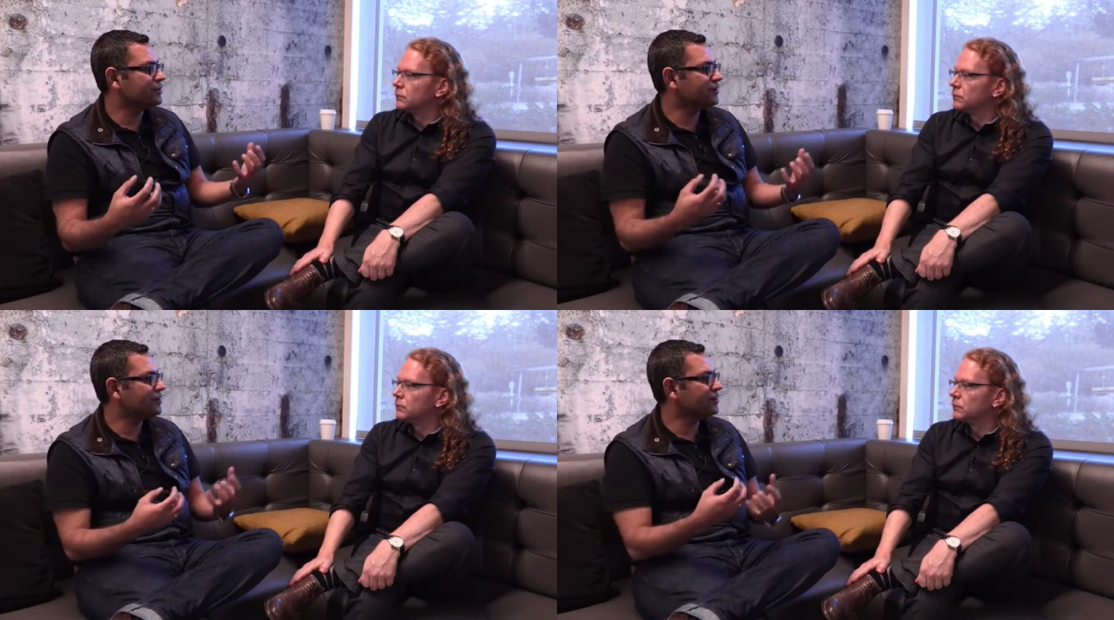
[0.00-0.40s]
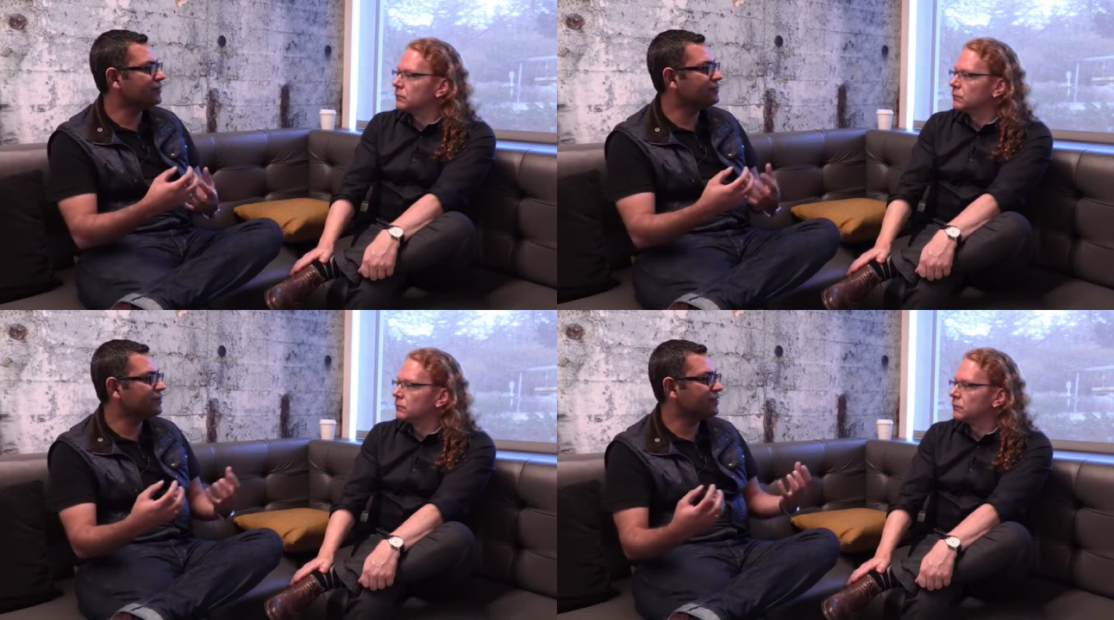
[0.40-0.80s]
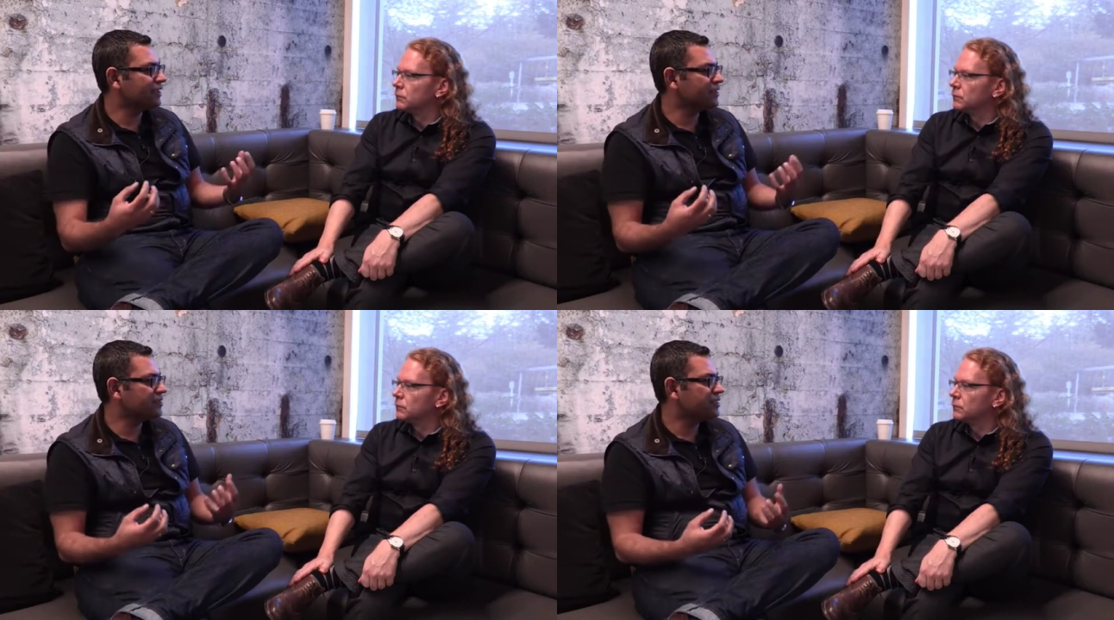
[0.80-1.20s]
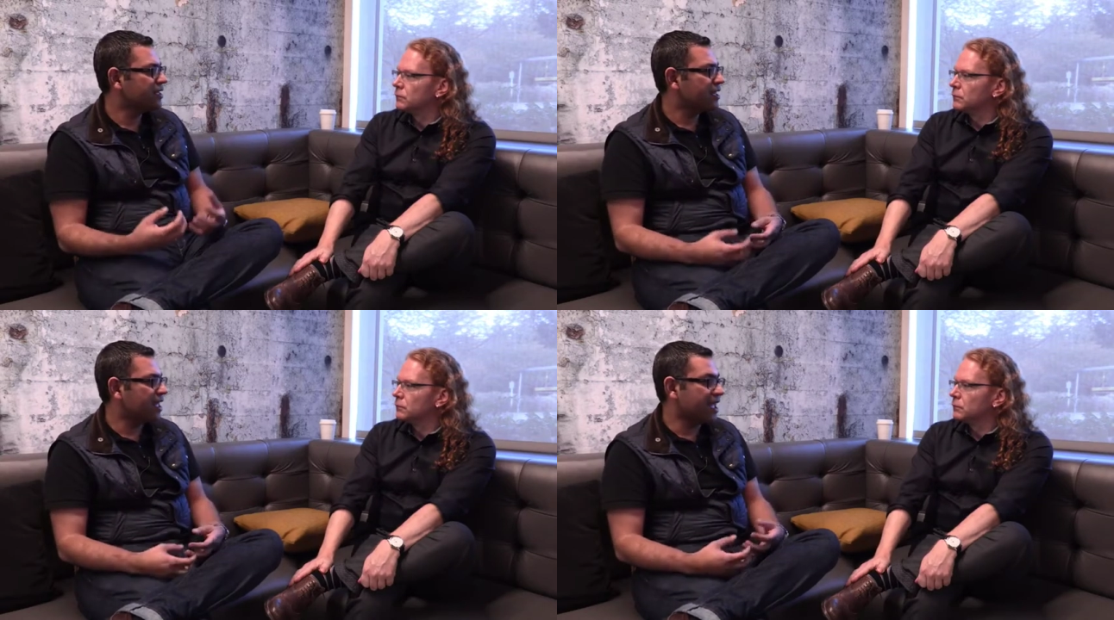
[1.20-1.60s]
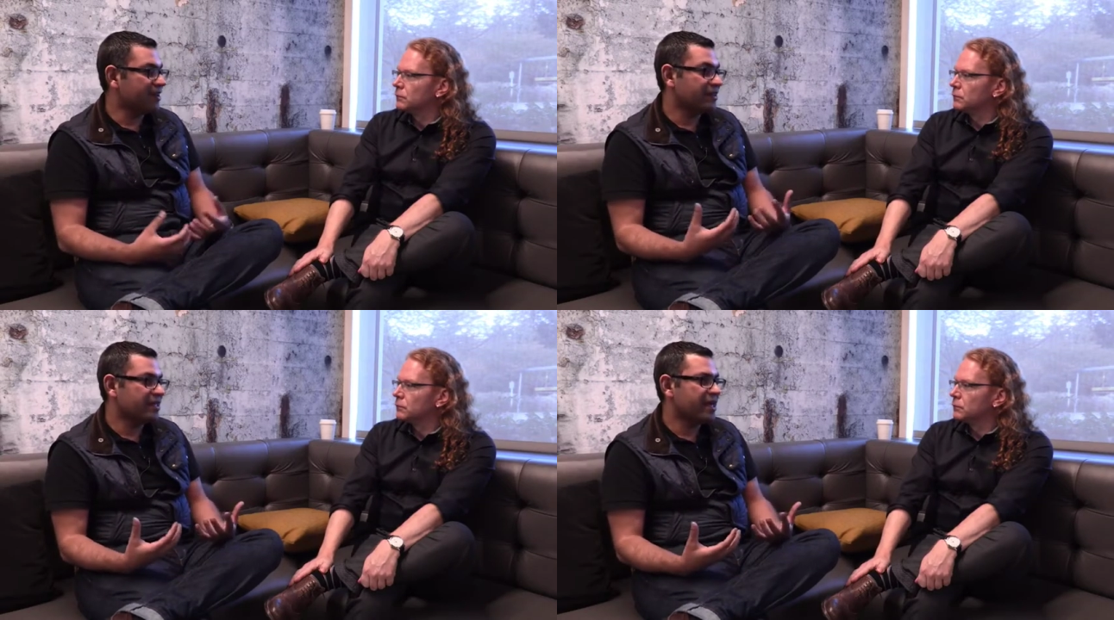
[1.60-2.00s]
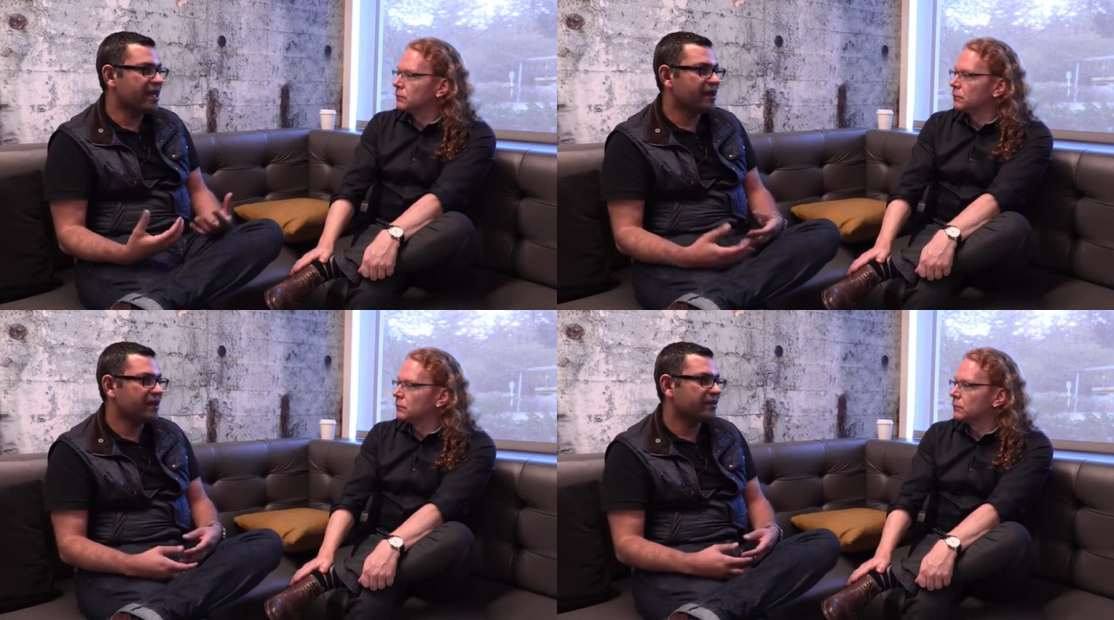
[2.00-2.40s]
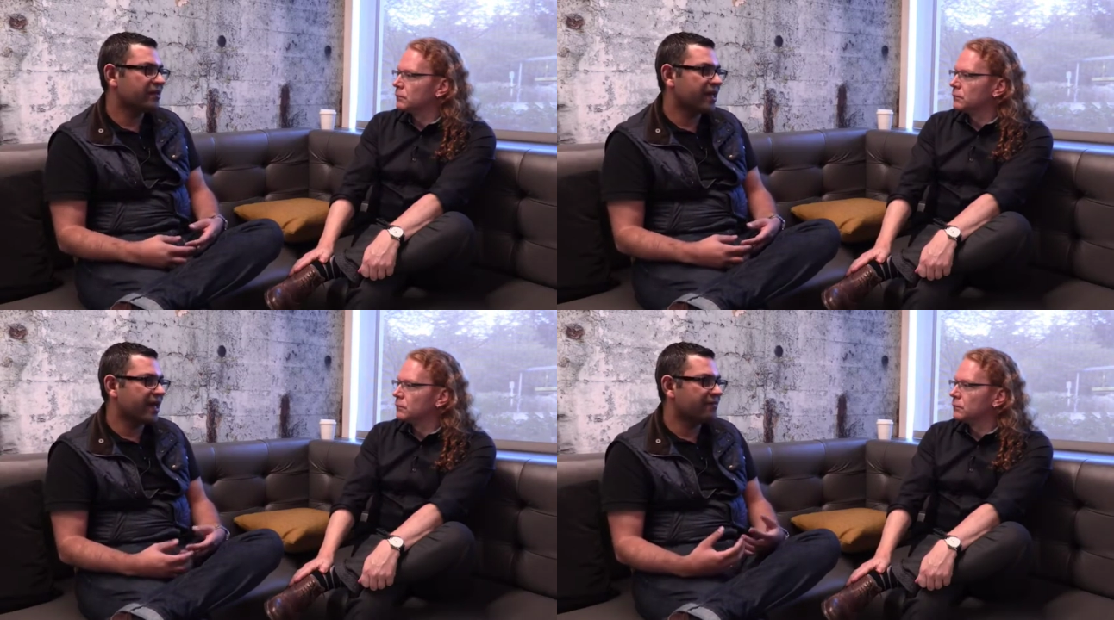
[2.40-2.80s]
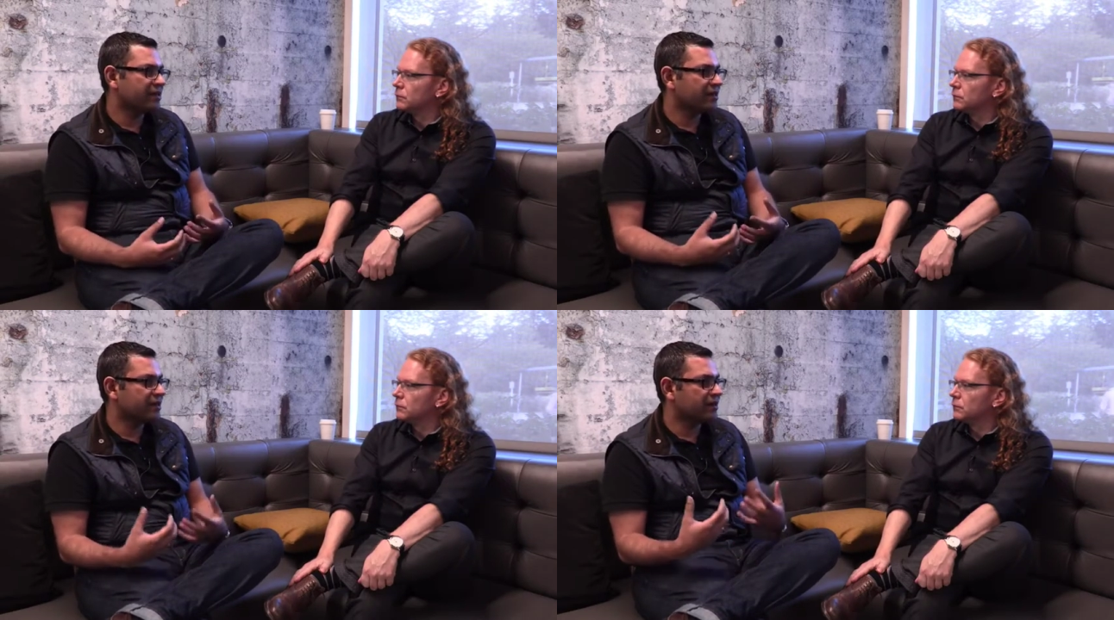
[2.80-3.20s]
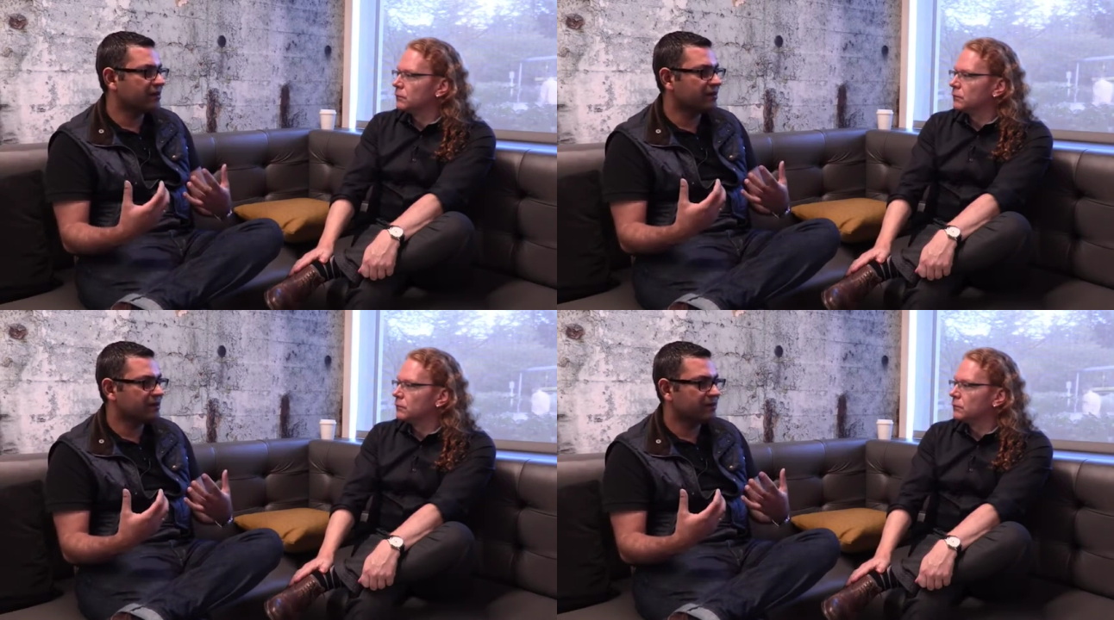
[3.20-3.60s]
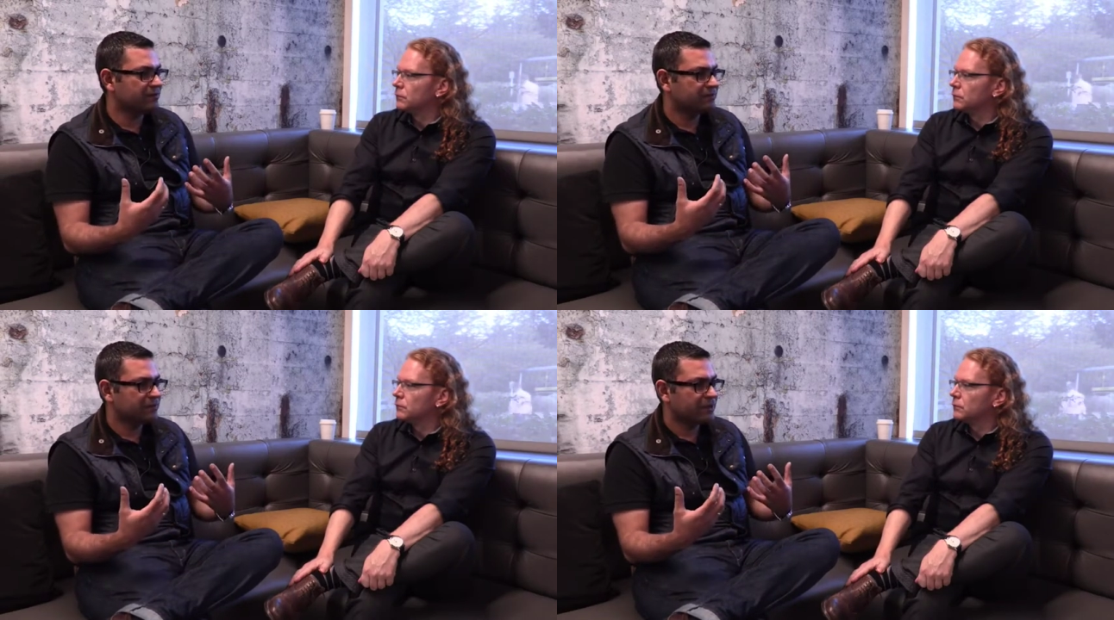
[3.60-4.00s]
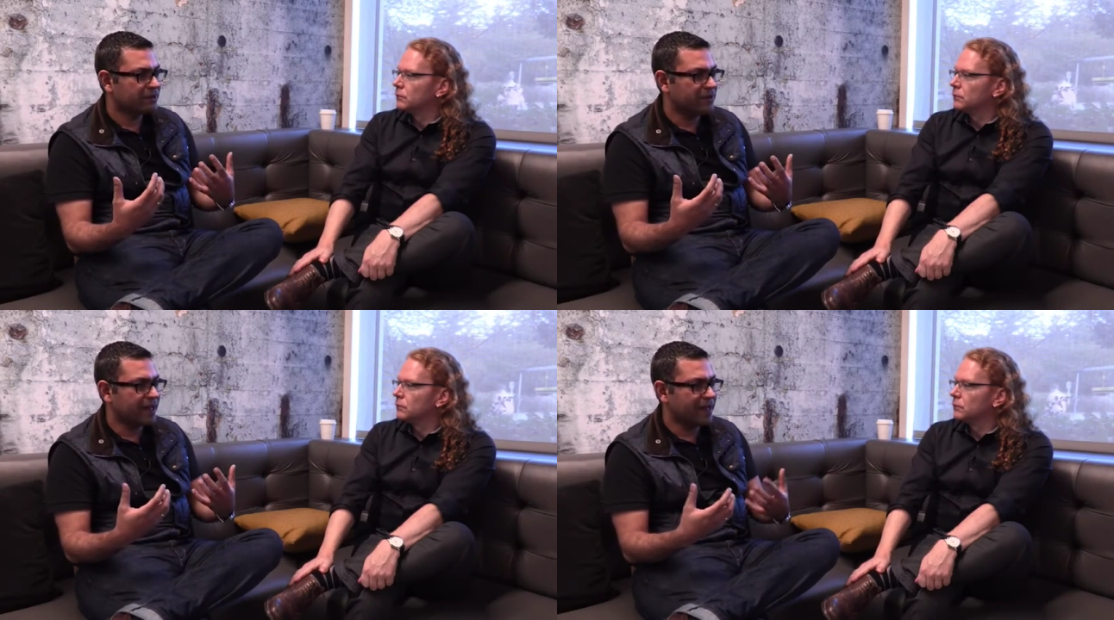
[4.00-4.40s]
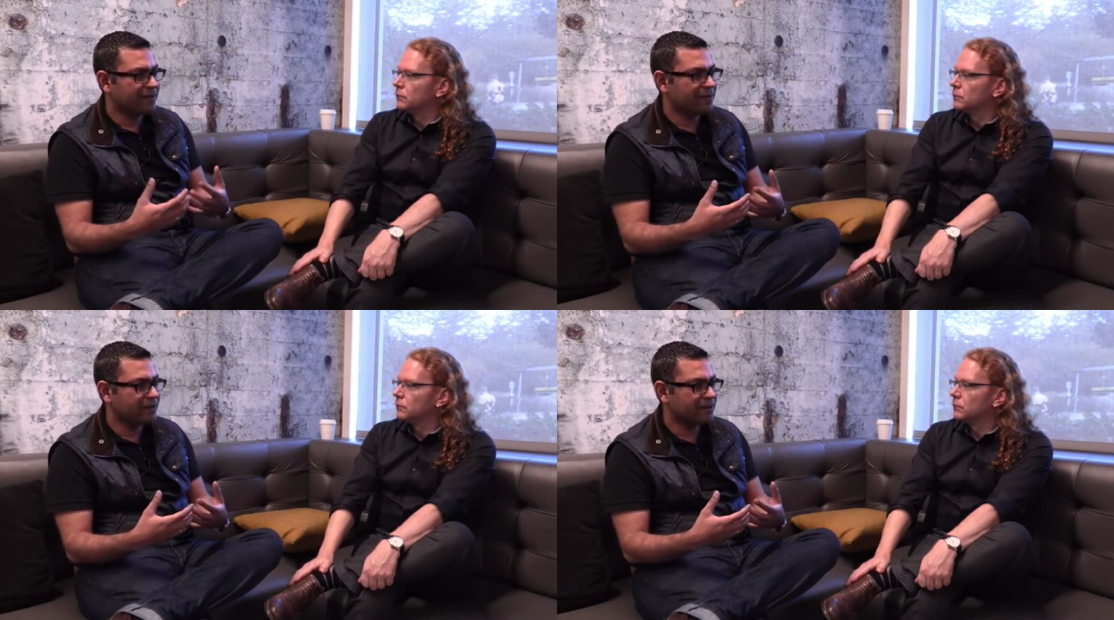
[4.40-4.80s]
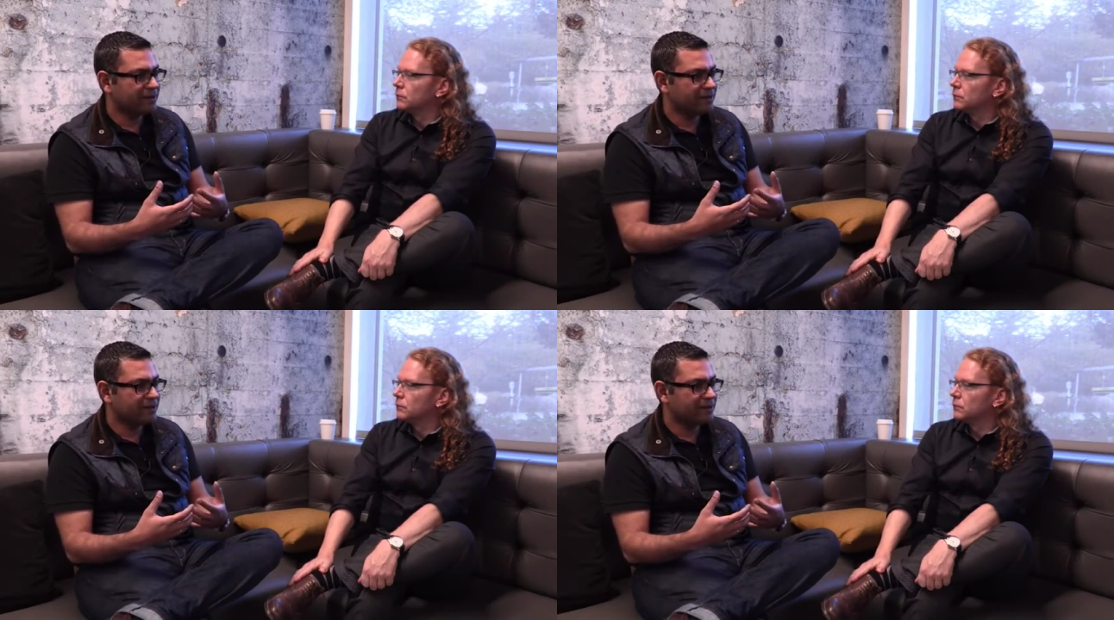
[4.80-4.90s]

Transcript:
Speaker 1: a little different things and in the end I think having uh, you know having